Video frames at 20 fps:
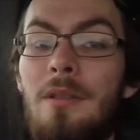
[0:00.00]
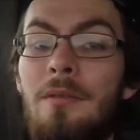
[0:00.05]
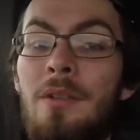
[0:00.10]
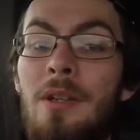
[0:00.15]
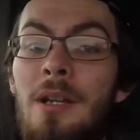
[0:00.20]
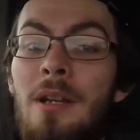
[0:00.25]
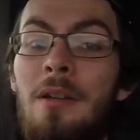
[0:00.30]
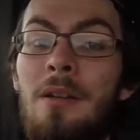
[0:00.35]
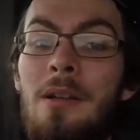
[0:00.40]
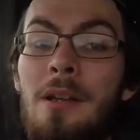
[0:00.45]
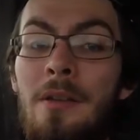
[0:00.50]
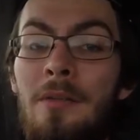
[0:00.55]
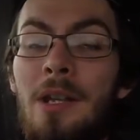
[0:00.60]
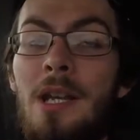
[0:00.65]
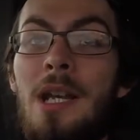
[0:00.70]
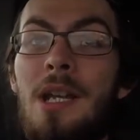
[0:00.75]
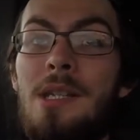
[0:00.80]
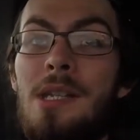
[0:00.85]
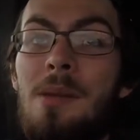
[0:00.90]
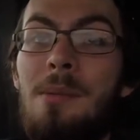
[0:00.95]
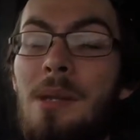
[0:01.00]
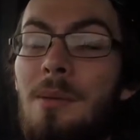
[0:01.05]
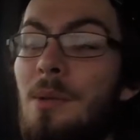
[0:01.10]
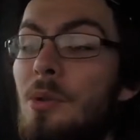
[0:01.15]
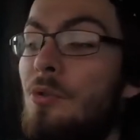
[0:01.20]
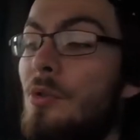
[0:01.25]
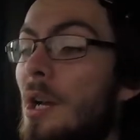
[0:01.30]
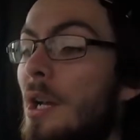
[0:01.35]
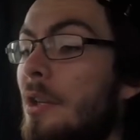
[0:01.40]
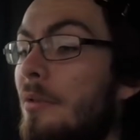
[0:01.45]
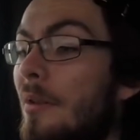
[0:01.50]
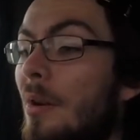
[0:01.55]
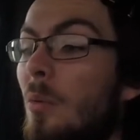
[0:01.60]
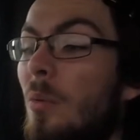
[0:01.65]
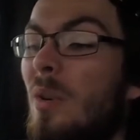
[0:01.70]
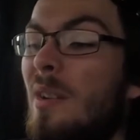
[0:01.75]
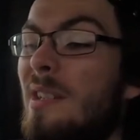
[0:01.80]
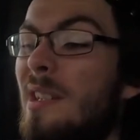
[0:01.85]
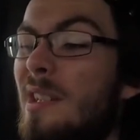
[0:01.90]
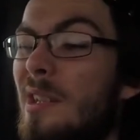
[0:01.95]
Yeah, having a hard time keeping a track of
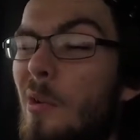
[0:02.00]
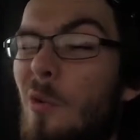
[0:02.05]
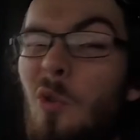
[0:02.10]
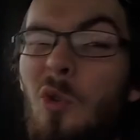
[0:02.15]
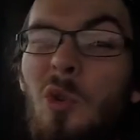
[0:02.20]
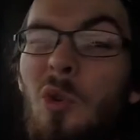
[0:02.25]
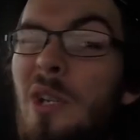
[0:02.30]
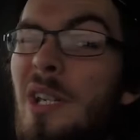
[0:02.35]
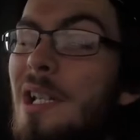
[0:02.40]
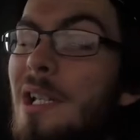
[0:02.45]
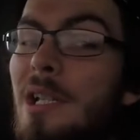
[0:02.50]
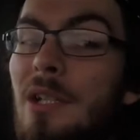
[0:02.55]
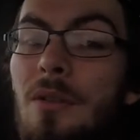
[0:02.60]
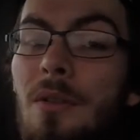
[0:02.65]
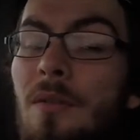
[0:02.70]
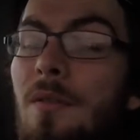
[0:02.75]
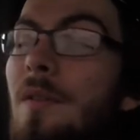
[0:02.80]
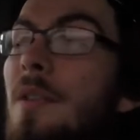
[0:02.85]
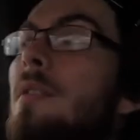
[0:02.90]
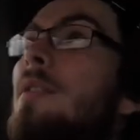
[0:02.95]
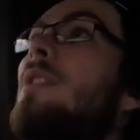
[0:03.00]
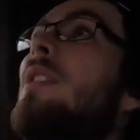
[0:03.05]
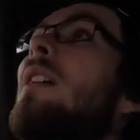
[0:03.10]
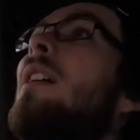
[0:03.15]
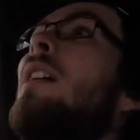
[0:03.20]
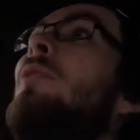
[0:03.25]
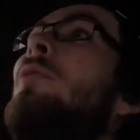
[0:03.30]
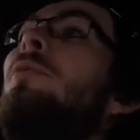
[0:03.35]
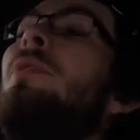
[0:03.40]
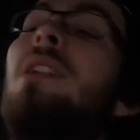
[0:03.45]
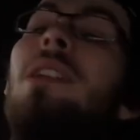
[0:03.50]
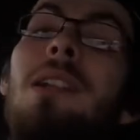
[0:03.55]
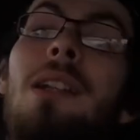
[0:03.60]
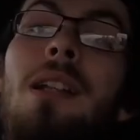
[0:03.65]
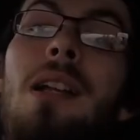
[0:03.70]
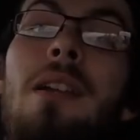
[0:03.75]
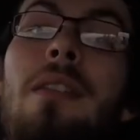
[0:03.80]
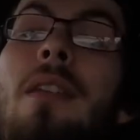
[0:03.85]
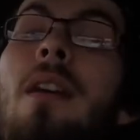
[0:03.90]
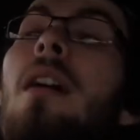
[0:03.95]
hours, it's a really good feature. I really like